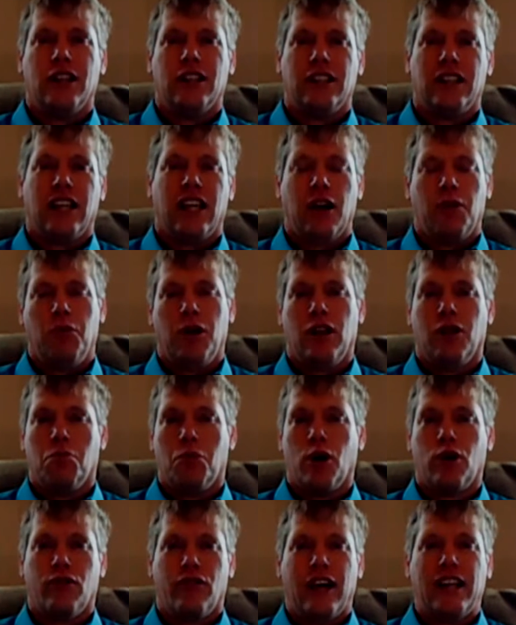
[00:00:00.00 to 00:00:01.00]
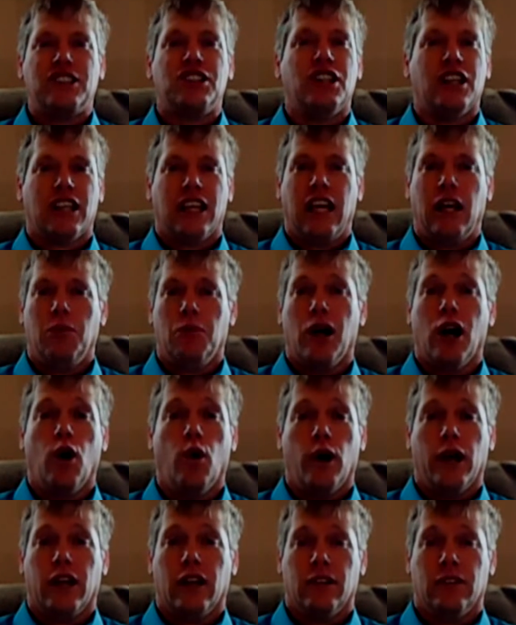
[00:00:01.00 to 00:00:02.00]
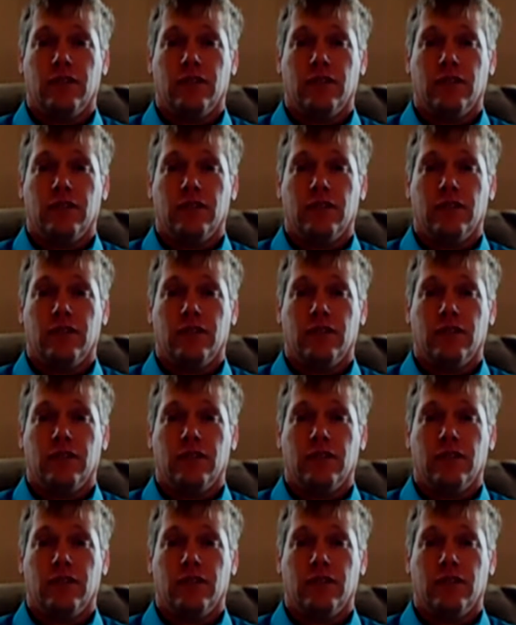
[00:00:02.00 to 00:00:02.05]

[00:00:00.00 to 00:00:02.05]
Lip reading: to give me the motivation to keep going.